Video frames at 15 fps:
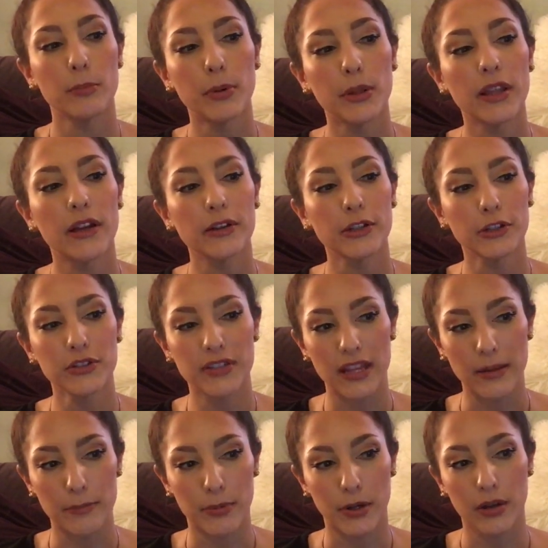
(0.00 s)
Pull out your
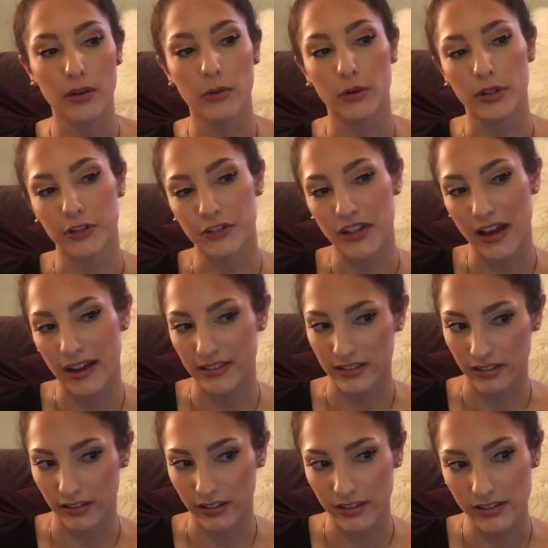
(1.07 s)
date book or your
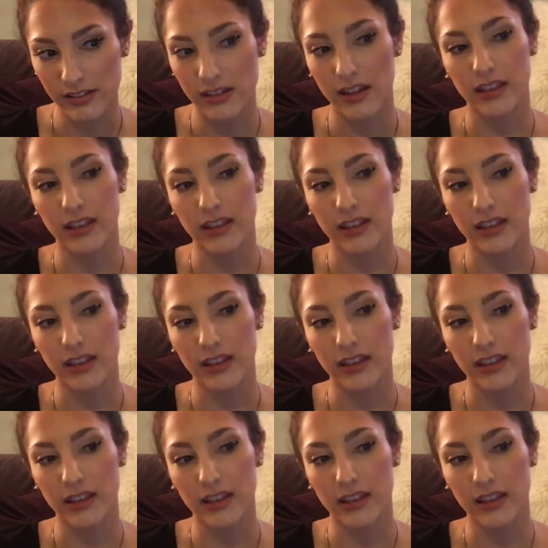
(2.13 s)
task list